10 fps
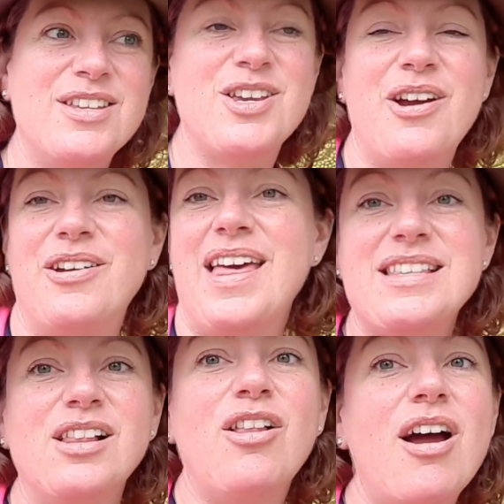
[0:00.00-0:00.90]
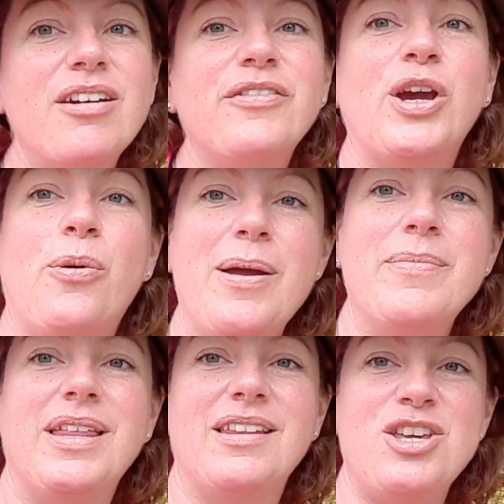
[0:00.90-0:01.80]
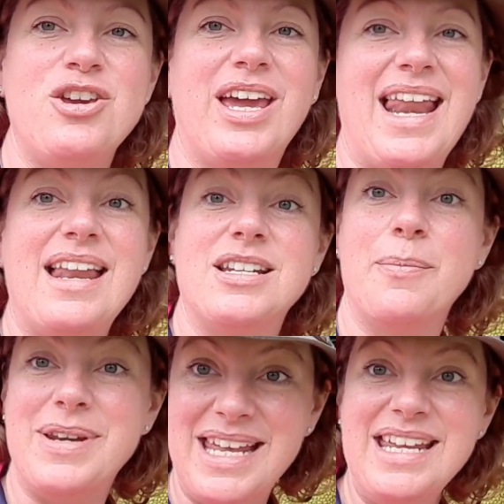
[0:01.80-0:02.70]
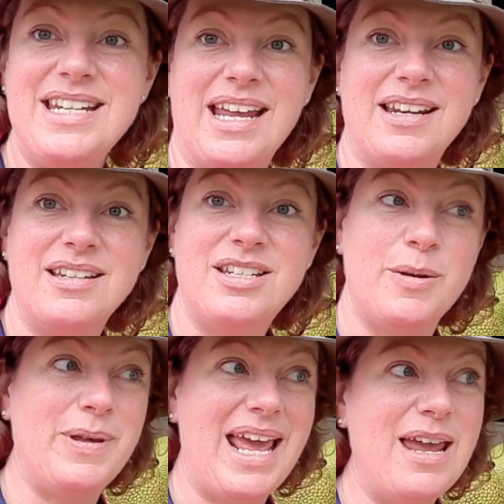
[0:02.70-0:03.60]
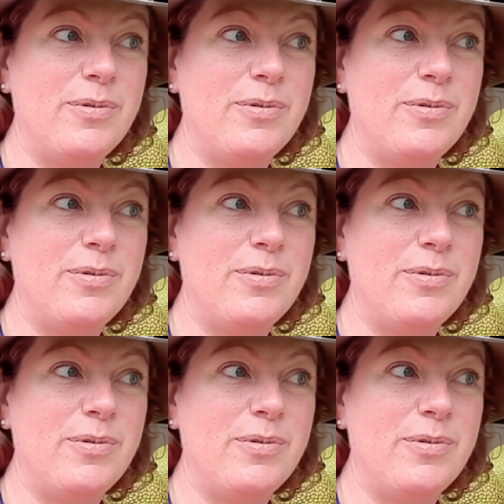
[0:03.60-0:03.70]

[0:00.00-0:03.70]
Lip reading: So there's a lot of equipment that you can end up needing to be